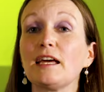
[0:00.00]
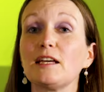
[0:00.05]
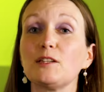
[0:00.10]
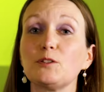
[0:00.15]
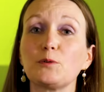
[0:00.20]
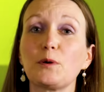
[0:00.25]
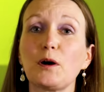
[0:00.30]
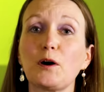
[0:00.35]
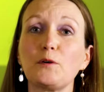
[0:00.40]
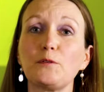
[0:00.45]
In
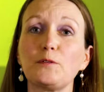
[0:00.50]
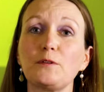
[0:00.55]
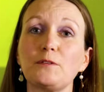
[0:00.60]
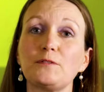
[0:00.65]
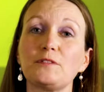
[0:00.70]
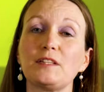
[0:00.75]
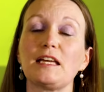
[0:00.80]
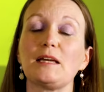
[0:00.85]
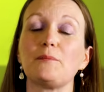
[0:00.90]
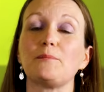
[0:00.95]

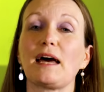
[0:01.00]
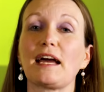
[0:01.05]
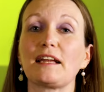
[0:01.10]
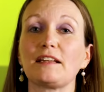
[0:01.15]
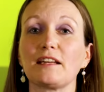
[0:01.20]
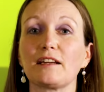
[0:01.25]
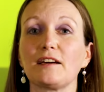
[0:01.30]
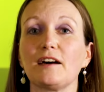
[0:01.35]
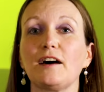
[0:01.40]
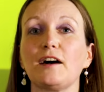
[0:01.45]
1215,
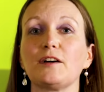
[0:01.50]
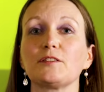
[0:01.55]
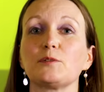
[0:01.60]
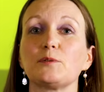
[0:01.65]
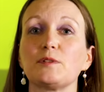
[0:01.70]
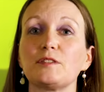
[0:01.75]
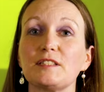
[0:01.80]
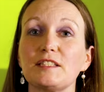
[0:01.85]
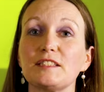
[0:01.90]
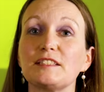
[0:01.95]
Magna Carta
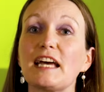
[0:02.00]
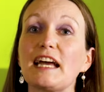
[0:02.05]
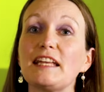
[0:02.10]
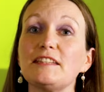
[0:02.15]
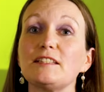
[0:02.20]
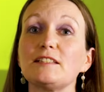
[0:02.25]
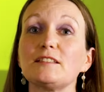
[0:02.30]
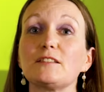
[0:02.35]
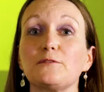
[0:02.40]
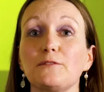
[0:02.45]
was
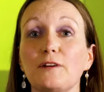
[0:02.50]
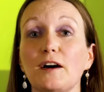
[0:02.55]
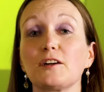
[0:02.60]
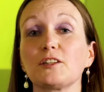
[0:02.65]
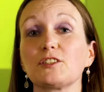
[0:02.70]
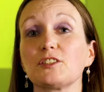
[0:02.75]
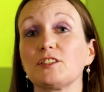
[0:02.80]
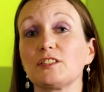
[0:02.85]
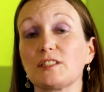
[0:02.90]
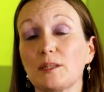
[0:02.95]
intended to
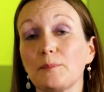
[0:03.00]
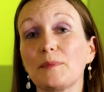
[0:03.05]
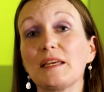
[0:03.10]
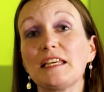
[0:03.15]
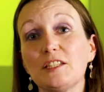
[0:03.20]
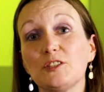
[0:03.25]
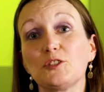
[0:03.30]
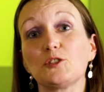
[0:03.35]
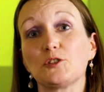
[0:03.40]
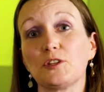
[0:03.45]
function as a
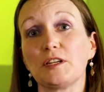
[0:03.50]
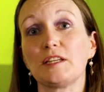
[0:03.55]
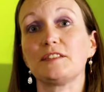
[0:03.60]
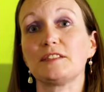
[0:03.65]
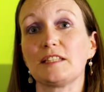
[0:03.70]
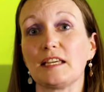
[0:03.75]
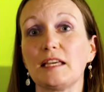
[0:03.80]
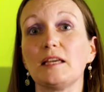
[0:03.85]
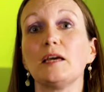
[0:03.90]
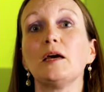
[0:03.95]
peace
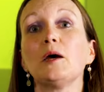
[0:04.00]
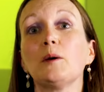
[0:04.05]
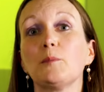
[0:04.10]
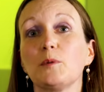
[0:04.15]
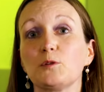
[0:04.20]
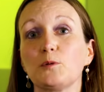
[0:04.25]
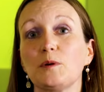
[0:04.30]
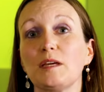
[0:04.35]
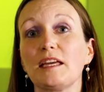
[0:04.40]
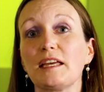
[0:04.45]
treaty
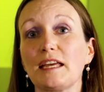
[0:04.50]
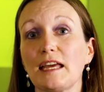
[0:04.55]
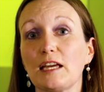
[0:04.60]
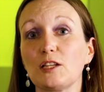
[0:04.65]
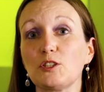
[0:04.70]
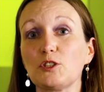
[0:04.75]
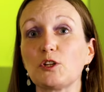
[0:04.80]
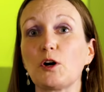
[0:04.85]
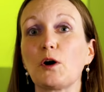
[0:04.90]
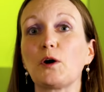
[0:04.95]
between
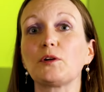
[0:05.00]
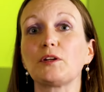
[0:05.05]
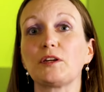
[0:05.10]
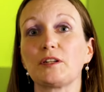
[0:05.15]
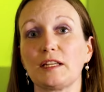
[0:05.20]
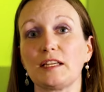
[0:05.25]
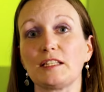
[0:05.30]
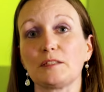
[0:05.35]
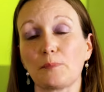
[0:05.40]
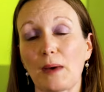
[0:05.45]
King John
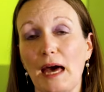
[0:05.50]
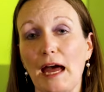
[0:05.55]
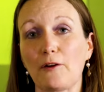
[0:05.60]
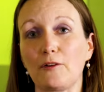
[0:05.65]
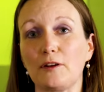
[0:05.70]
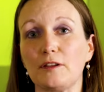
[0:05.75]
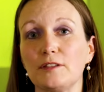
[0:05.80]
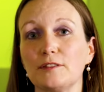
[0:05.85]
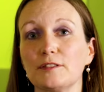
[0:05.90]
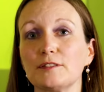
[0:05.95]
and his
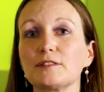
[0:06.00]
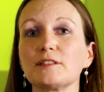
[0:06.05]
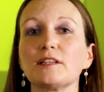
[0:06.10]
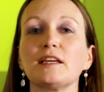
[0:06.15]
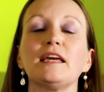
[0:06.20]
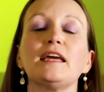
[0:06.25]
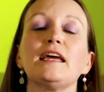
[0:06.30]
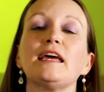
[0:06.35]
barons.